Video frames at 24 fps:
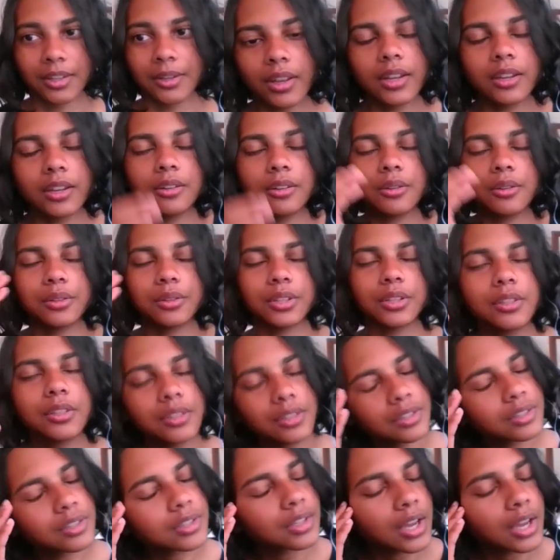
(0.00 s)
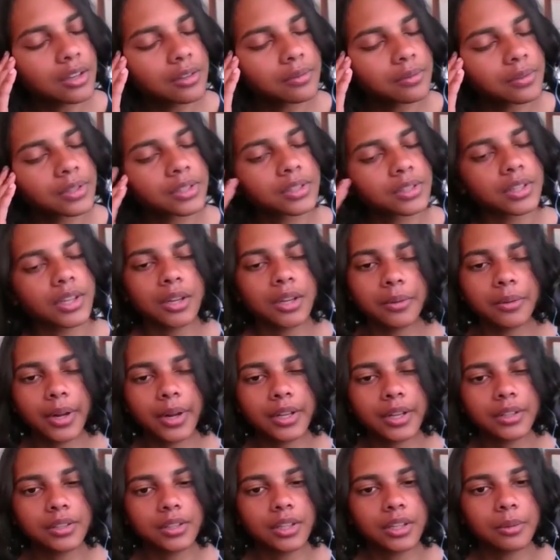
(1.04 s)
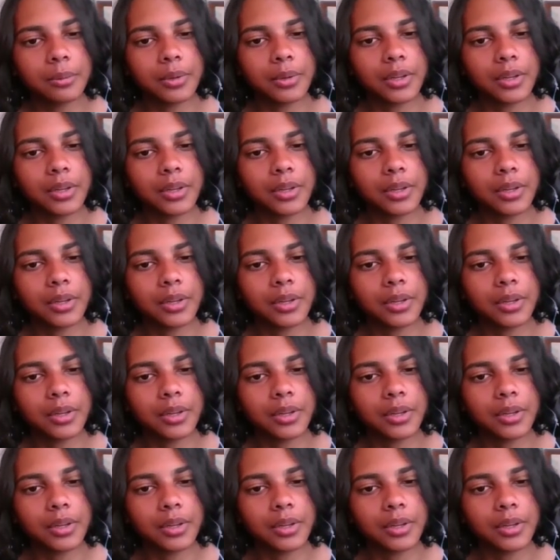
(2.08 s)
I don't know, this is just kind of a side rant here,